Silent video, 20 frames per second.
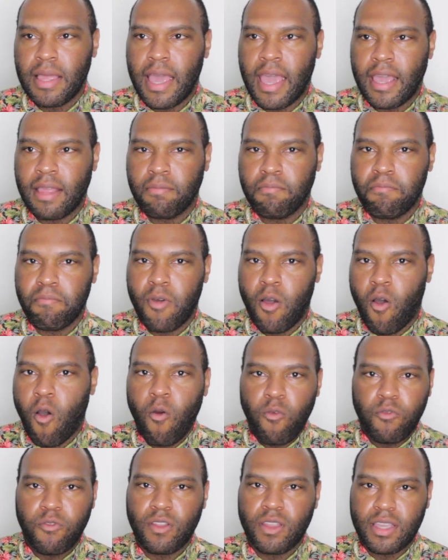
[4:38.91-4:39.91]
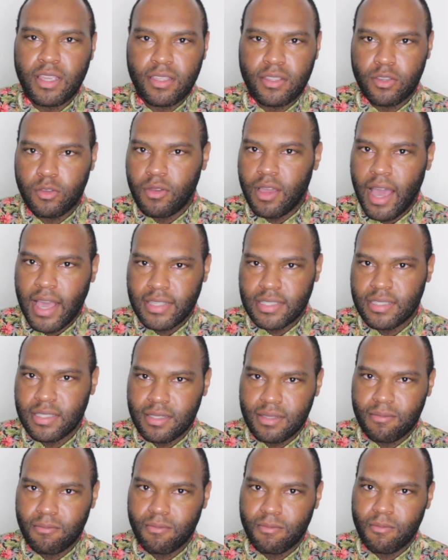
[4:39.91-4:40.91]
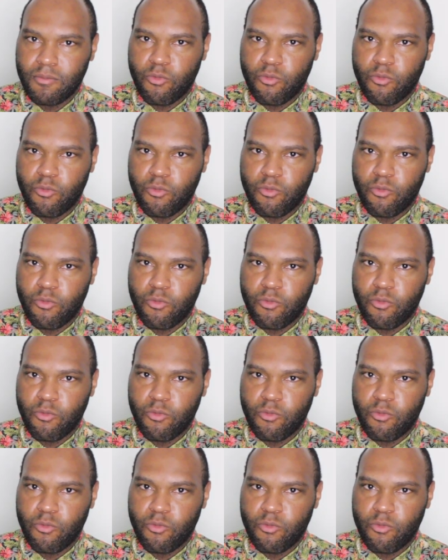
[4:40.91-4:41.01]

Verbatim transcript: And hopefully you guys